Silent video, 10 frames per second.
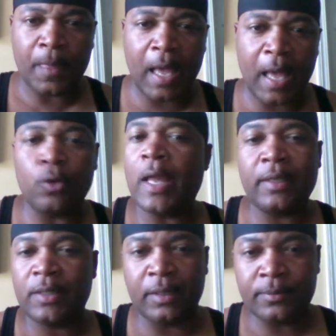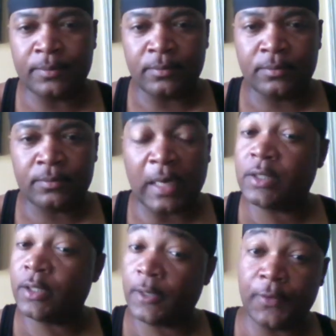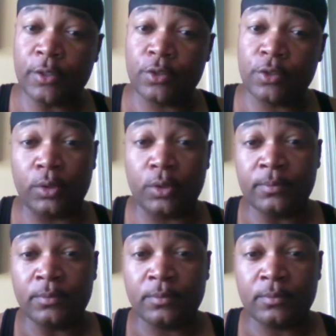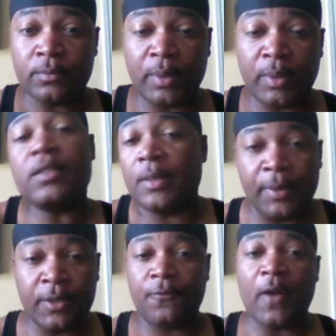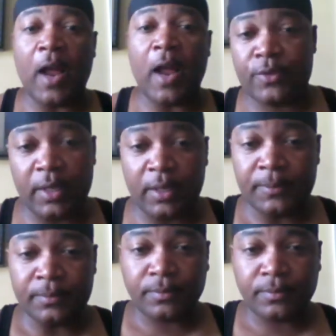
I don't like that. I took offense to it because I'm in the 5%.